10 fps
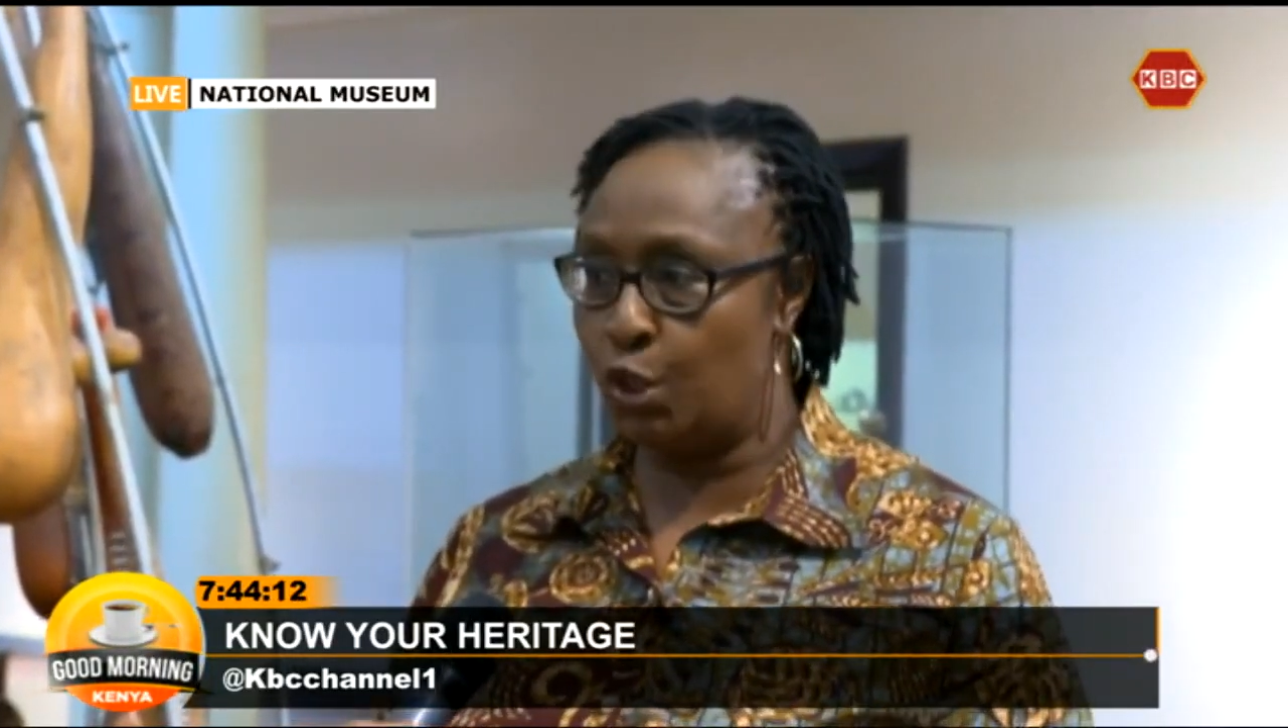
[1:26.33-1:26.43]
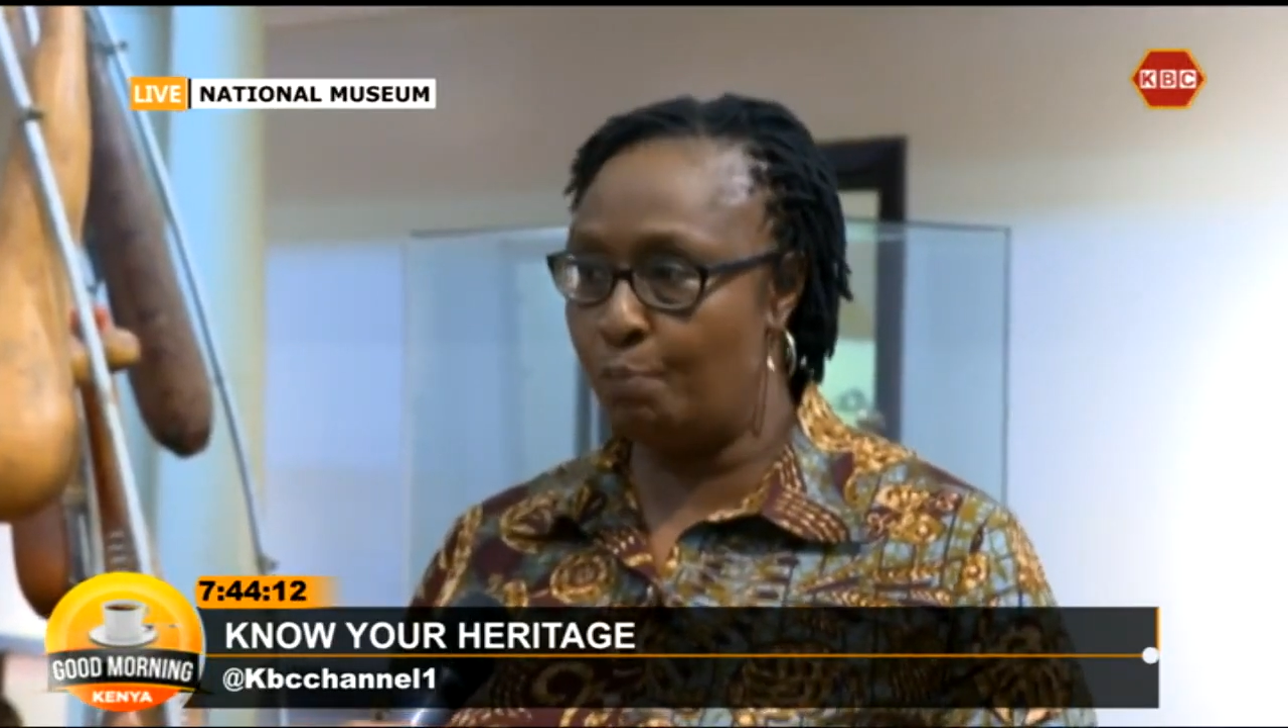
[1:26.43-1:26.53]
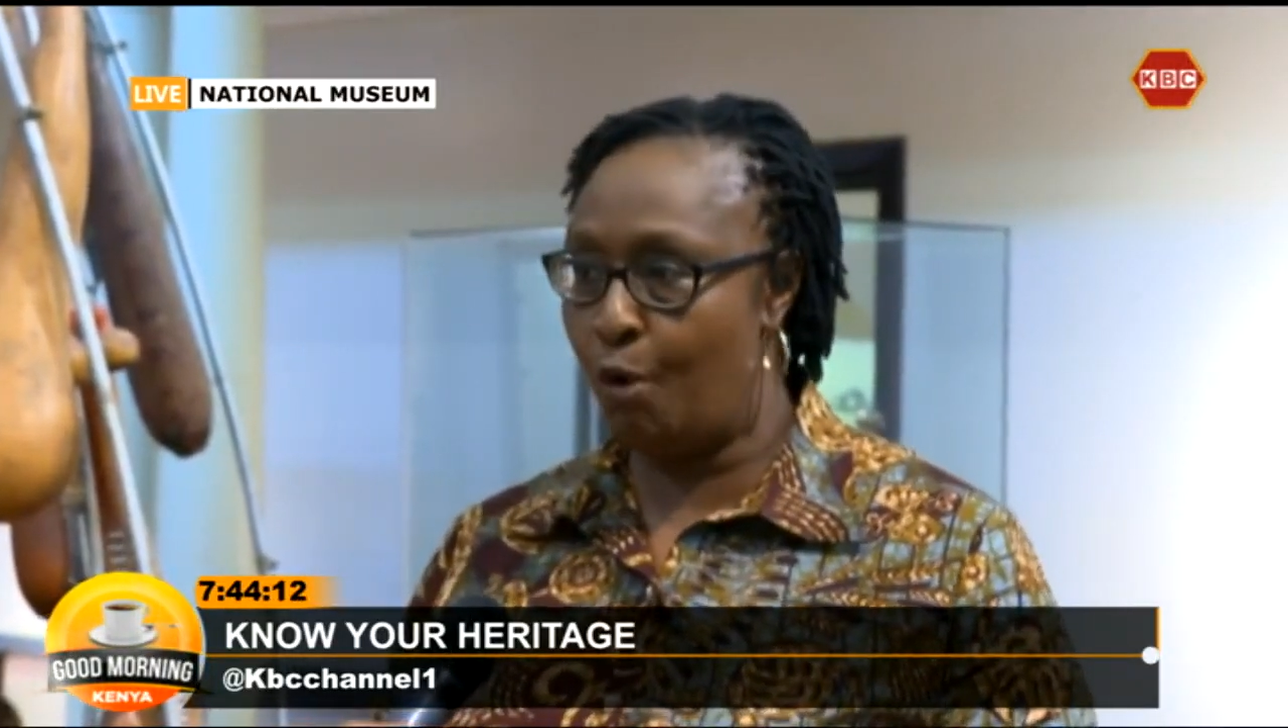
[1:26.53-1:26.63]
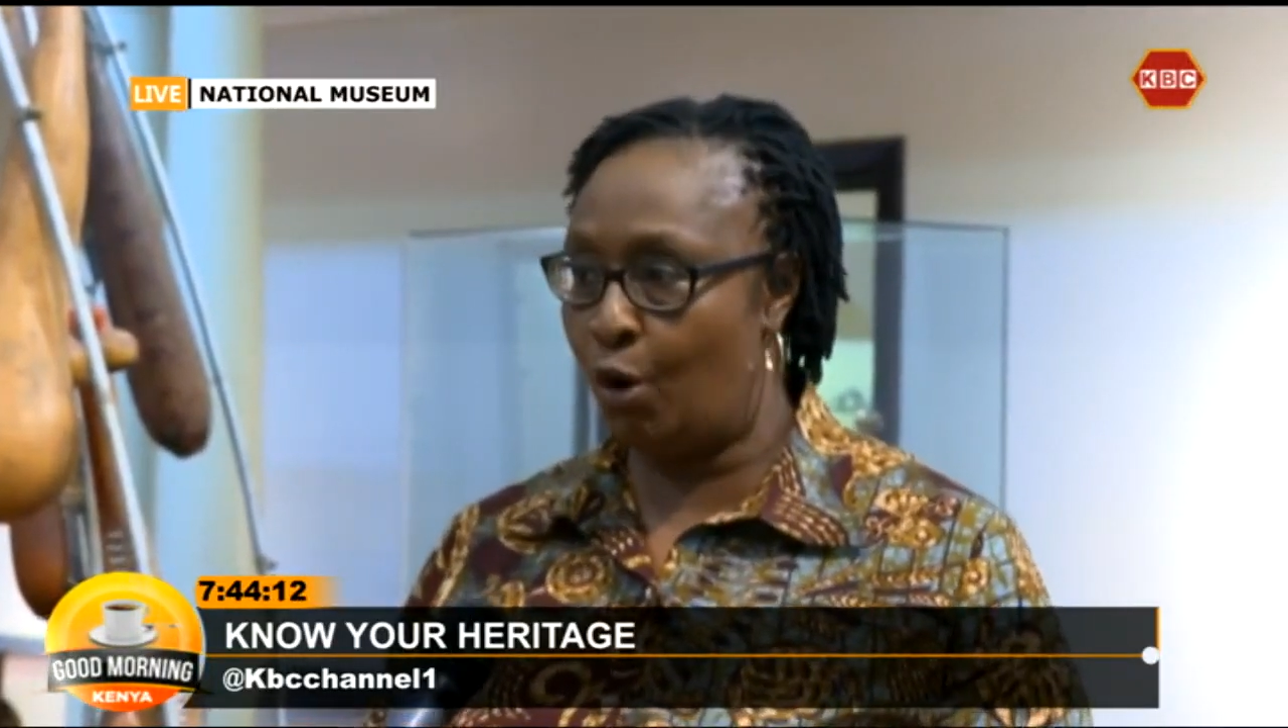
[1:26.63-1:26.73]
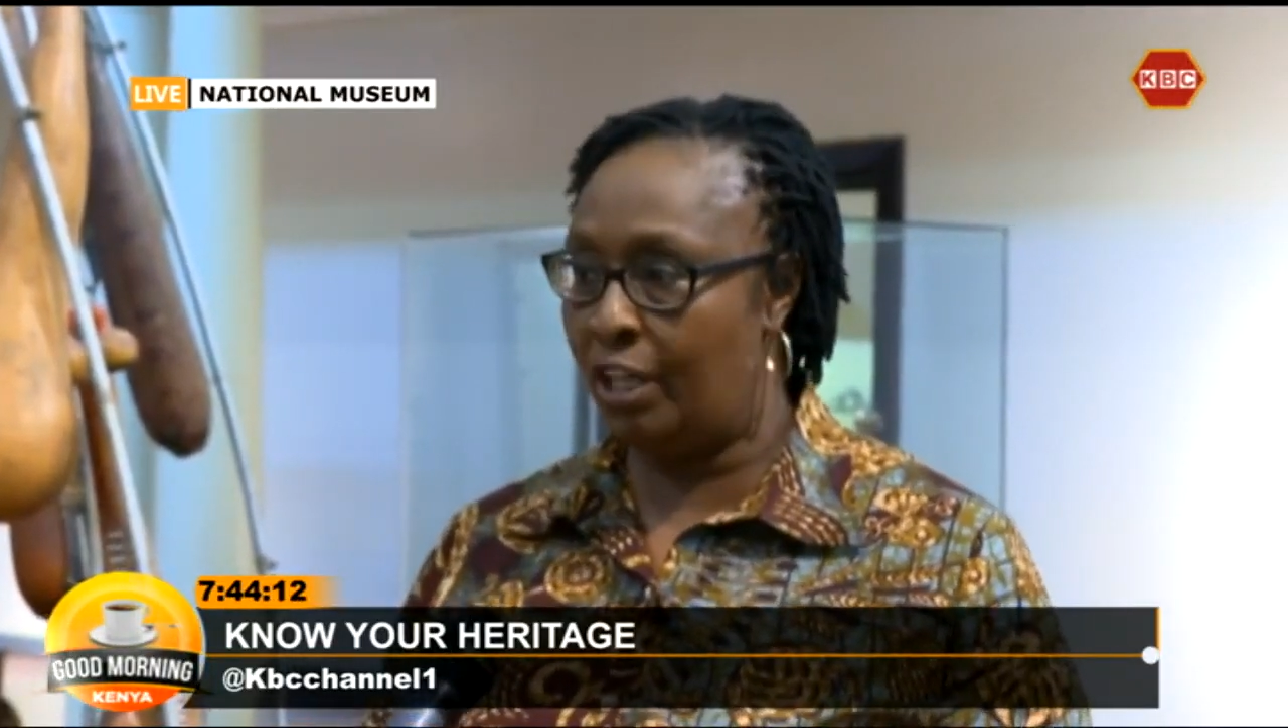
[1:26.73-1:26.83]

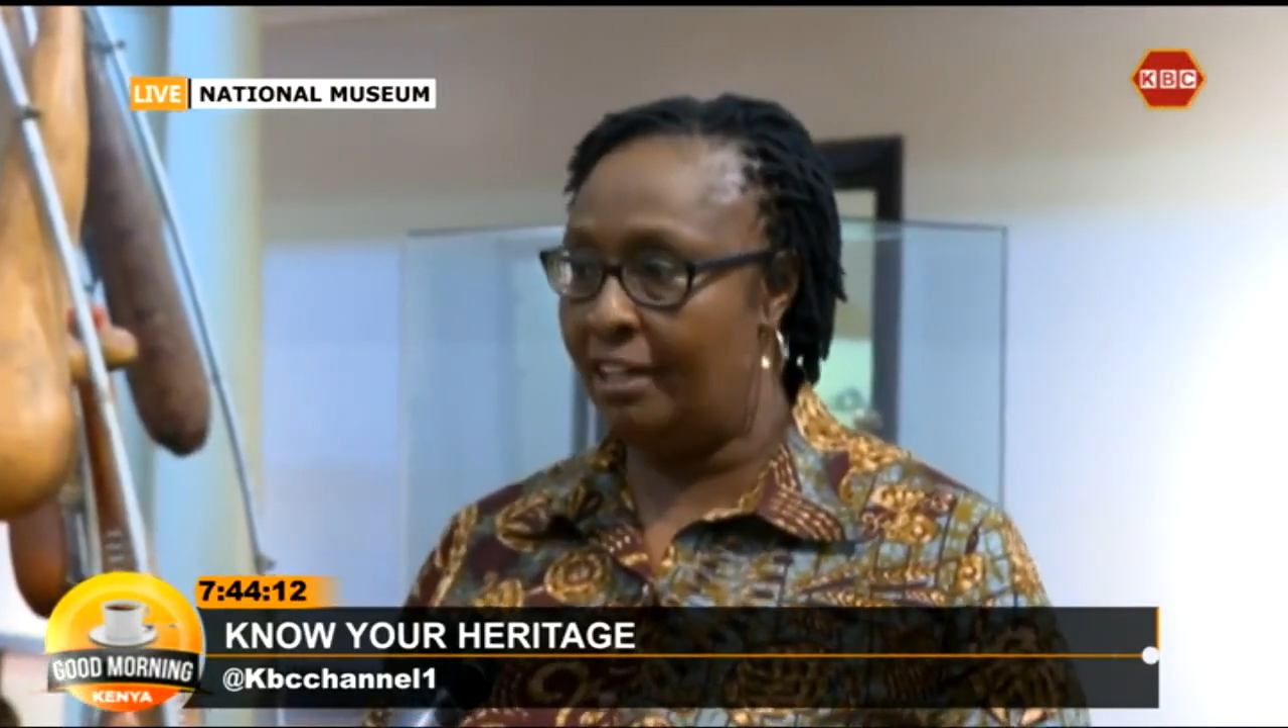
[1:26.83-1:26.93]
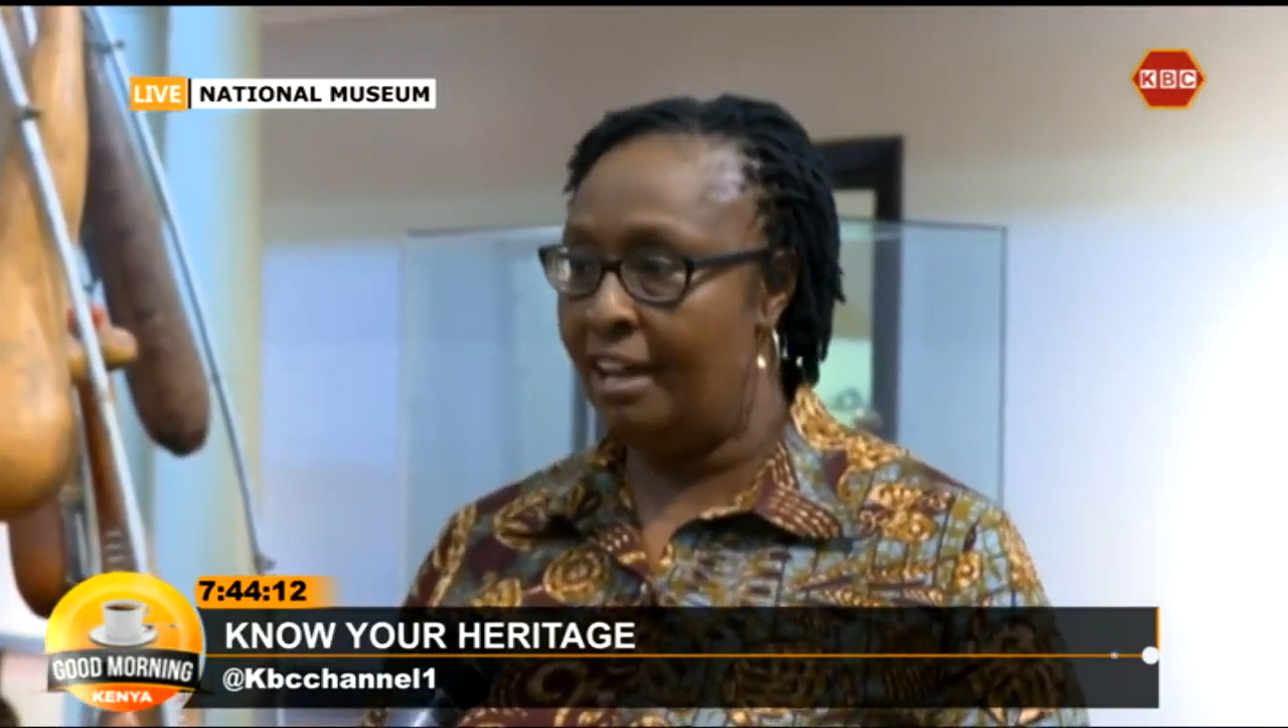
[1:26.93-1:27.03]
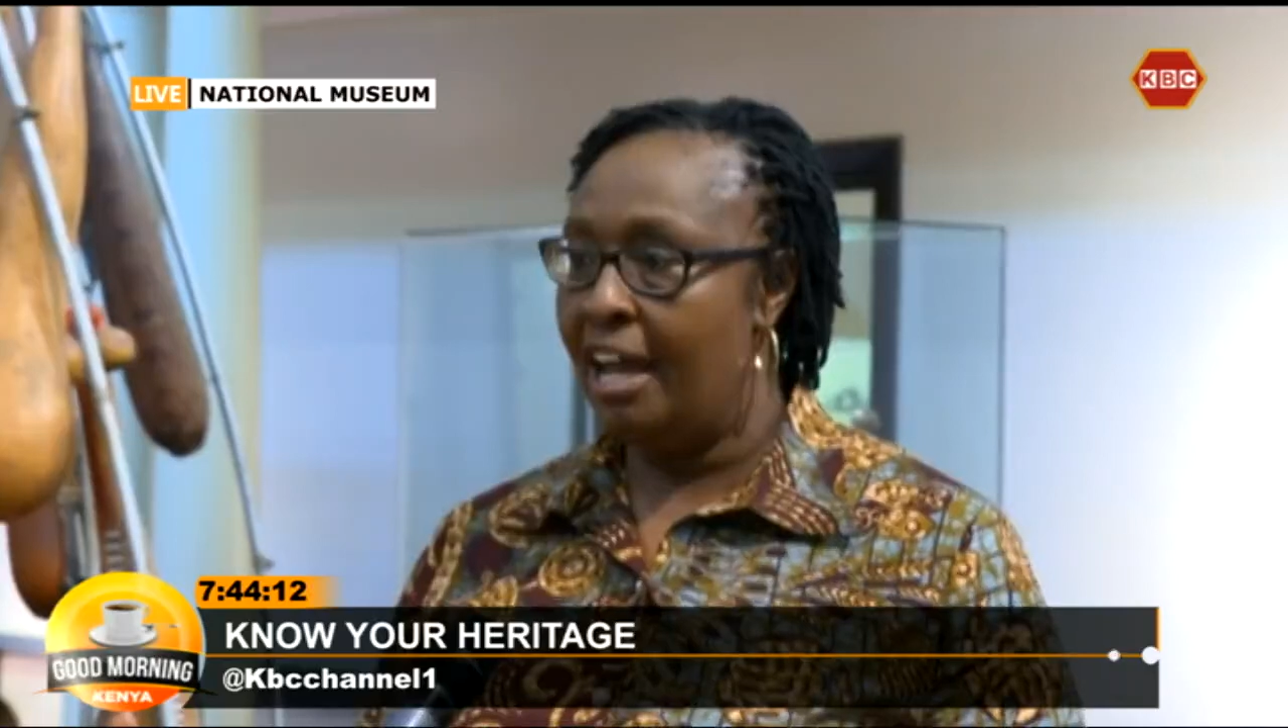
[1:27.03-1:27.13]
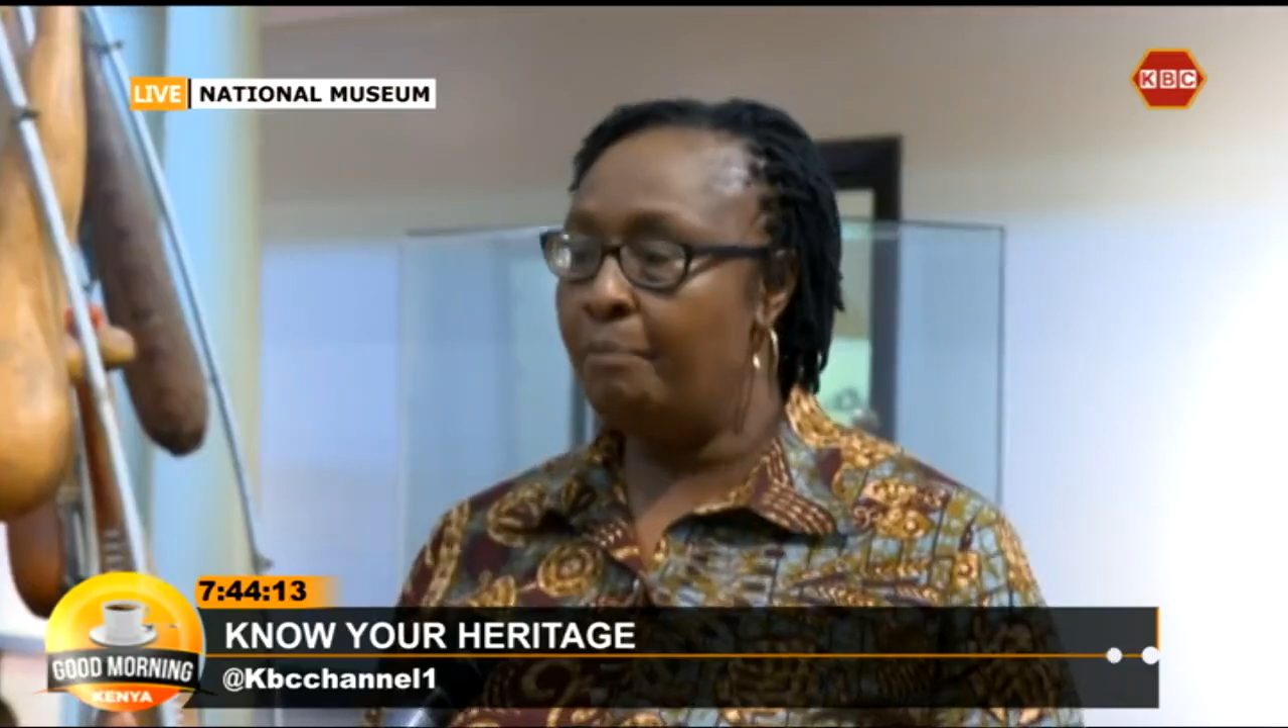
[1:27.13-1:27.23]
small